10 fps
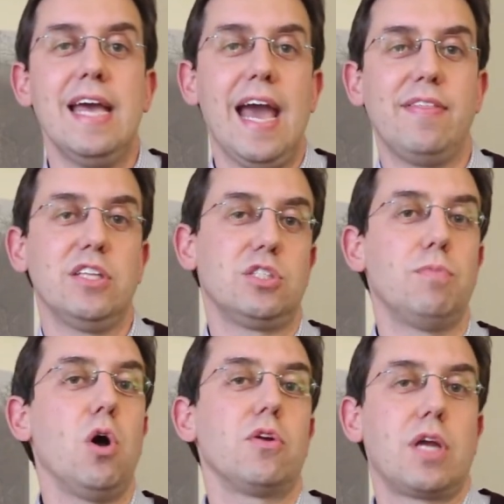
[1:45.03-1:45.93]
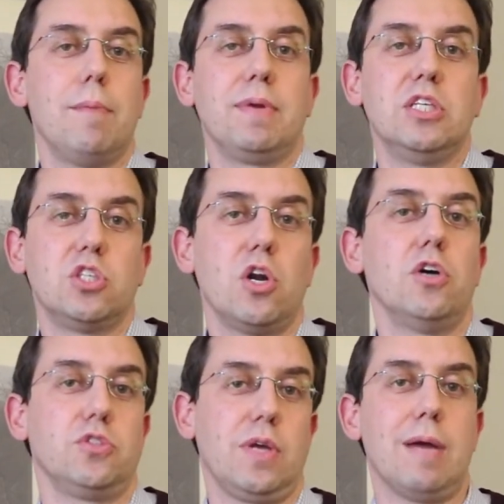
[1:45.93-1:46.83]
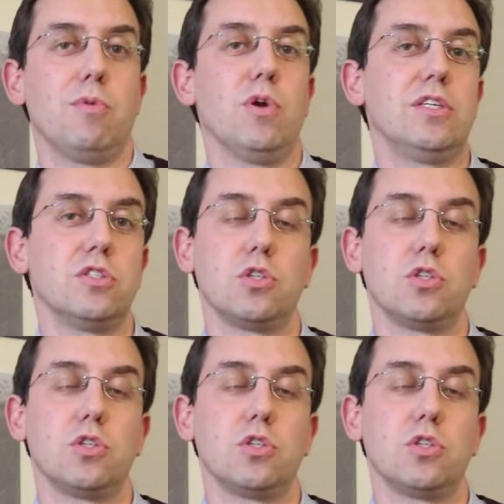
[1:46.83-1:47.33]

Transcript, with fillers: and then smaller companies should also get more interest.